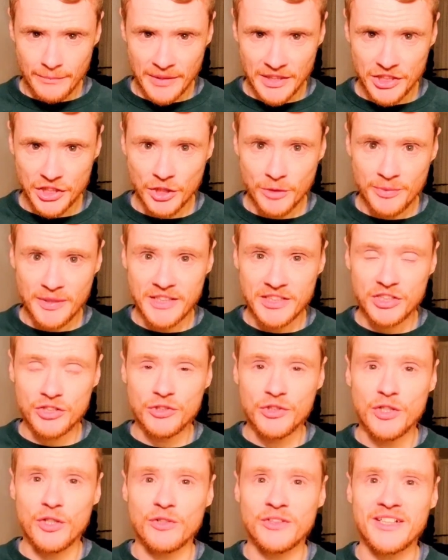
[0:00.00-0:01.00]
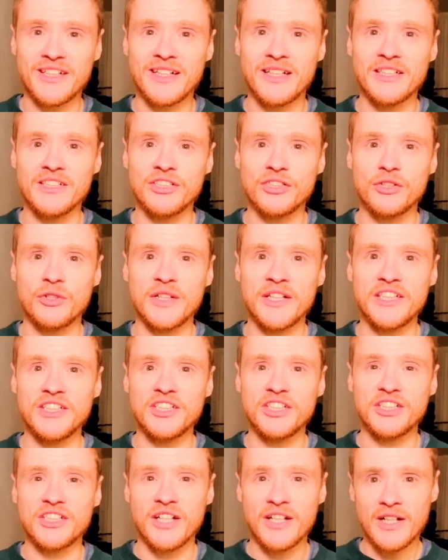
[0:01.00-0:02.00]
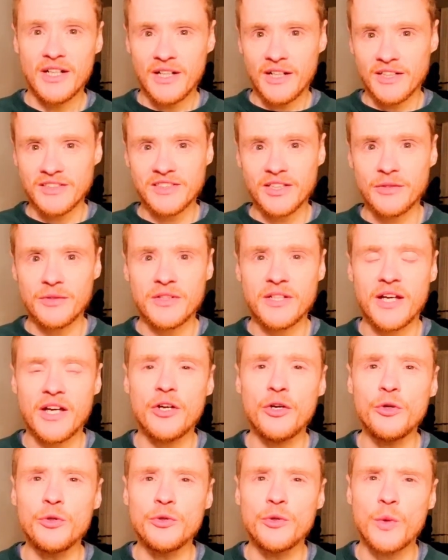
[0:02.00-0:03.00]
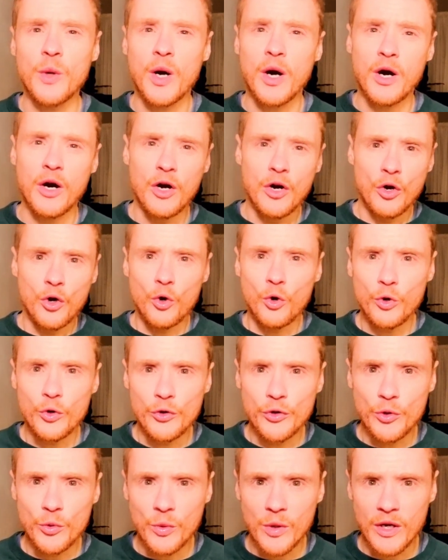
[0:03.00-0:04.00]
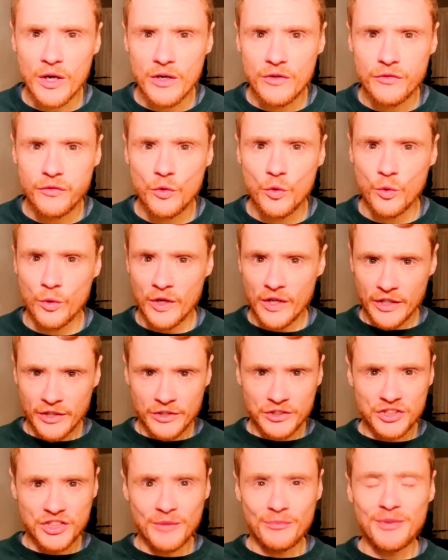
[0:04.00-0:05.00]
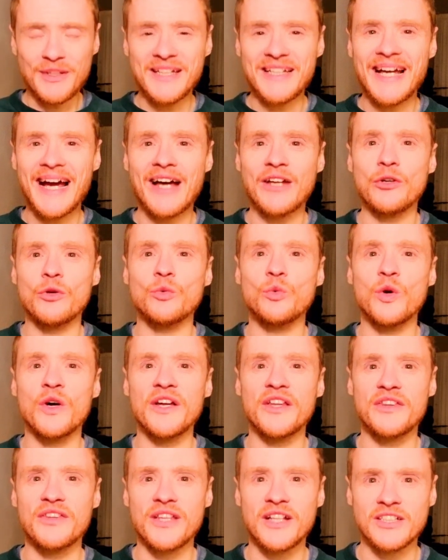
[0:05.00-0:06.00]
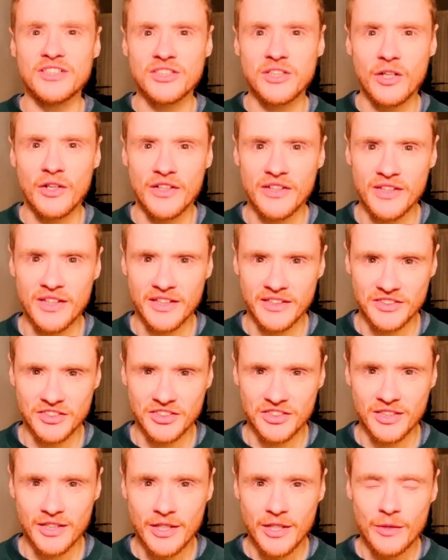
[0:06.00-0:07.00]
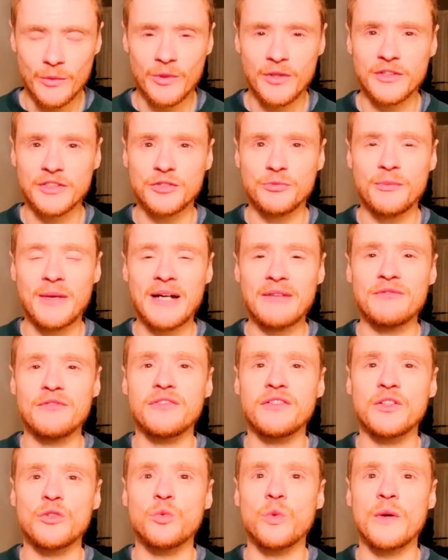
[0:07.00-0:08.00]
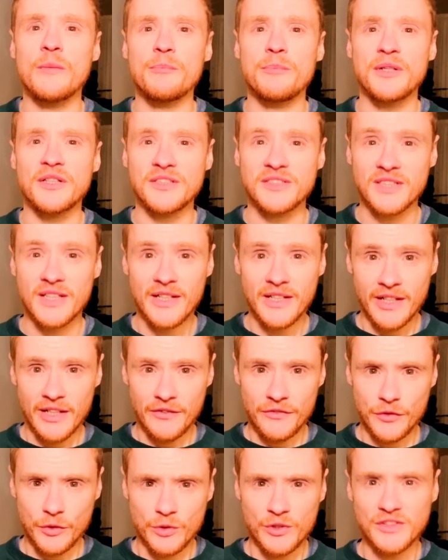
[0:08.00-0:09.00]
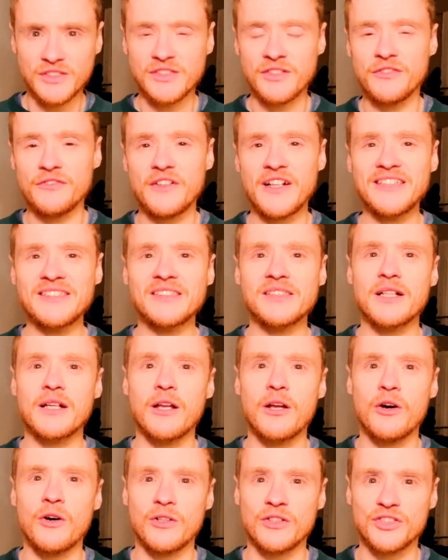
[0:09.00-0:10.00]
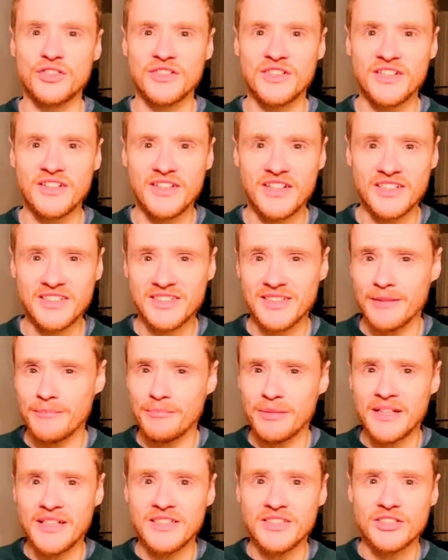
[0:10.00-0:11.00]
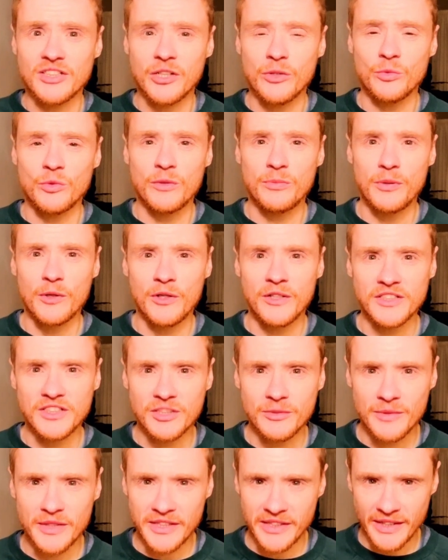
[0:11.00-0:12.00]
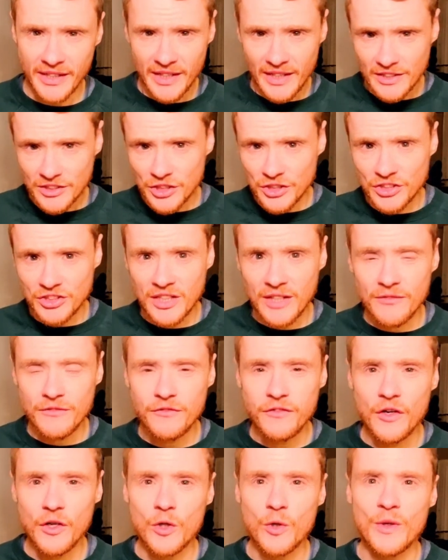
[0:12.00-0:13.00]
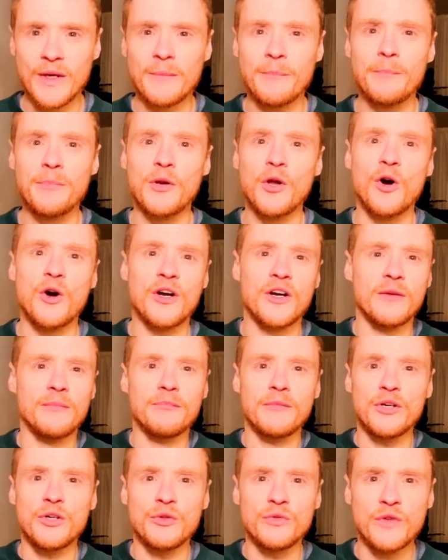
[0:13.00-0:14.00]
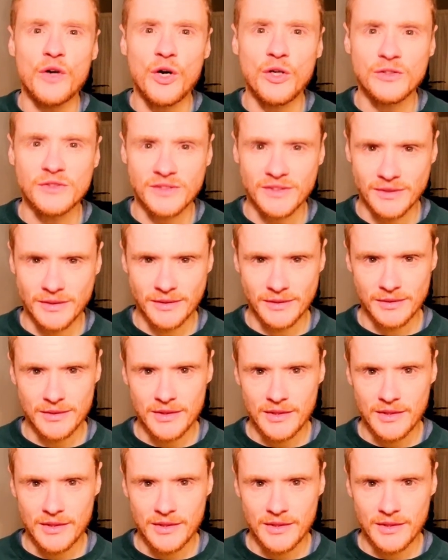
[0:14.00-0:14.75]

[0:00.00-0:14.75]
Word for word: Bishop histrionically screeched, "I don't care who you are or who you work for, you simply cannot write things like this," whereas Manford whimpered, "If you can defend Clarkson in this, then please don't reply to me, just unfollow and block and move on."